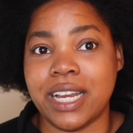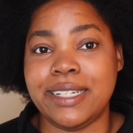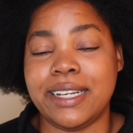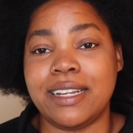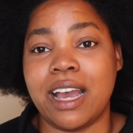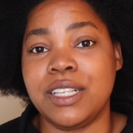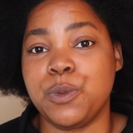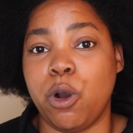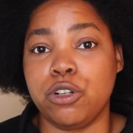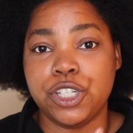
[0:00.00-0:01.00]
that I did. I
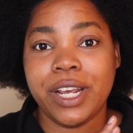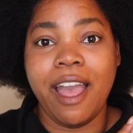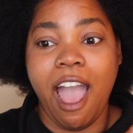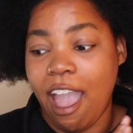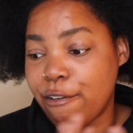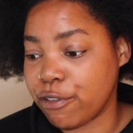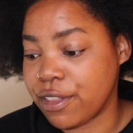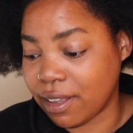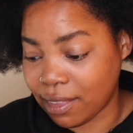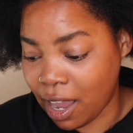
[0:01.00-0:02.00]
swatched
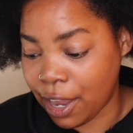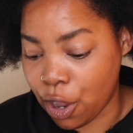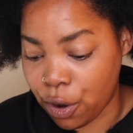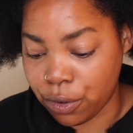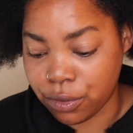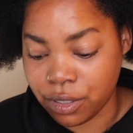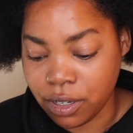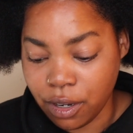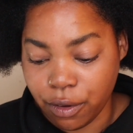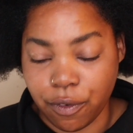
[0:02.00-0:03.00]
everything that I own
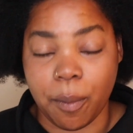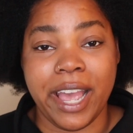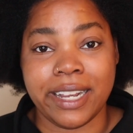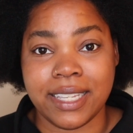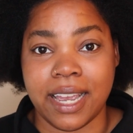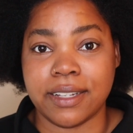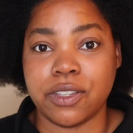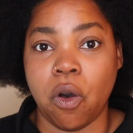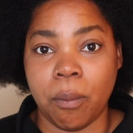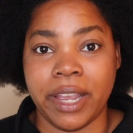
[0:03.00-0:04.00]
from
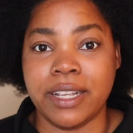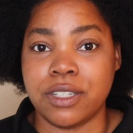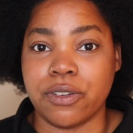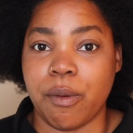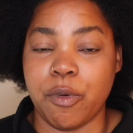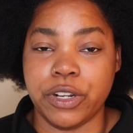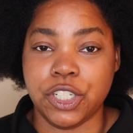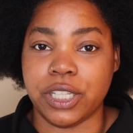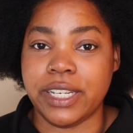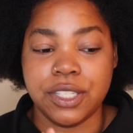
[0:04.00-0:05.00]
XX on my Instagram
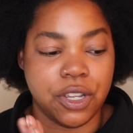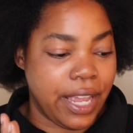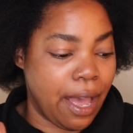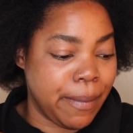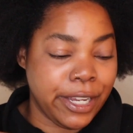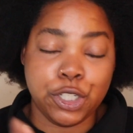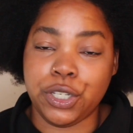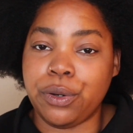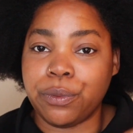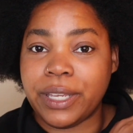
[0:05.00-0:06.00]
originally. So yeah, make sure
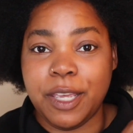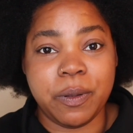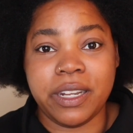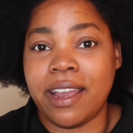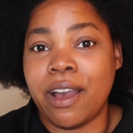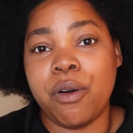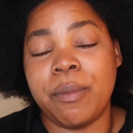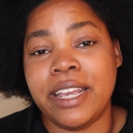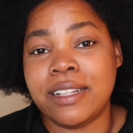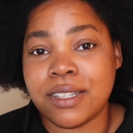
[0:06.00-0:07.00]
you'll keep an eye out on
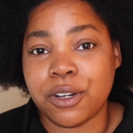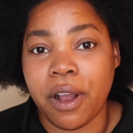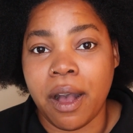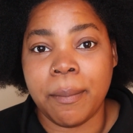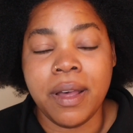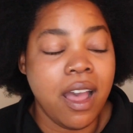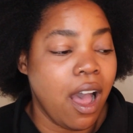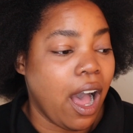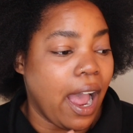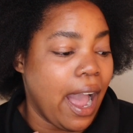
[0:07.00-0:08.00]
my Instagram.
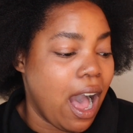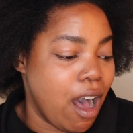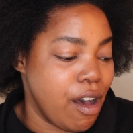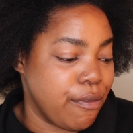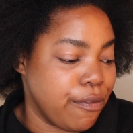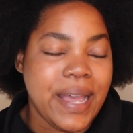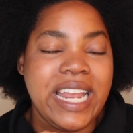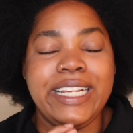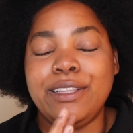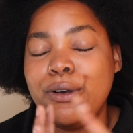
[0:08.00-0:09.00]
I have
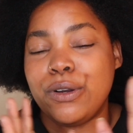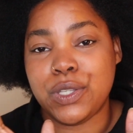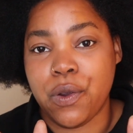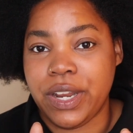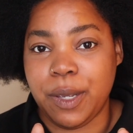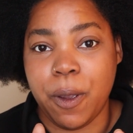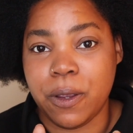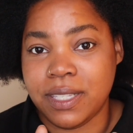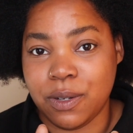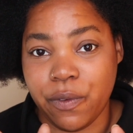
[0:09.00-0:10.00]
many looks already
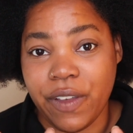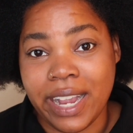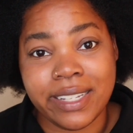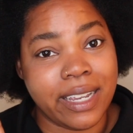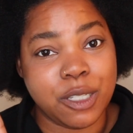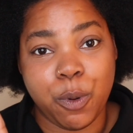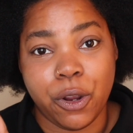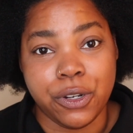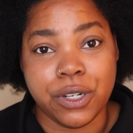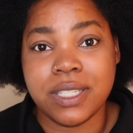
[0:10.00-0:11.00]
posted with XX
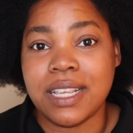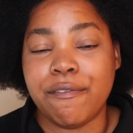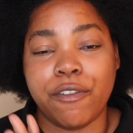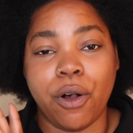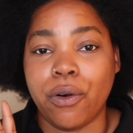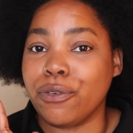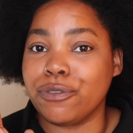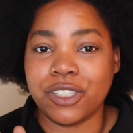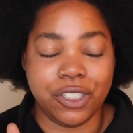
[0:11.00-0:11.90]
products involved.